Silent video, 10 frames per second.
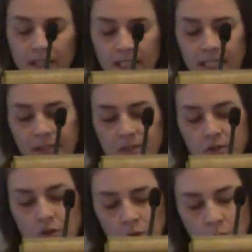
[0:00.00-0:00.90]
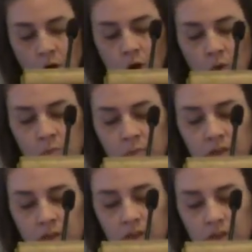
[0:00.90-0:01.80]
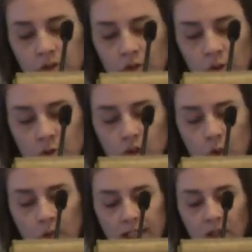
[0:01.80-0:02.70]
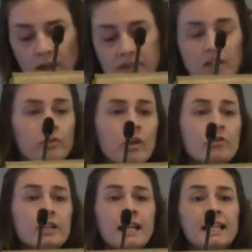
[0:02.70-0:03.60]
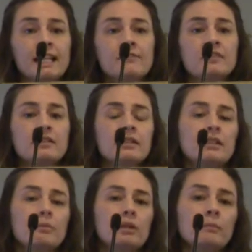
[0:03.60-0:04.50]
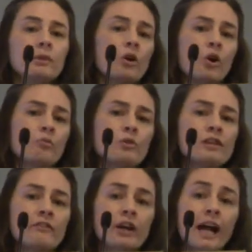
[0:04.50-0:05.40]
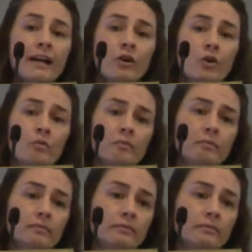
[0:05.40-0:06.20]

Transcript: He gives a new home to those who had lost their own, and he gives people a home who never had a home.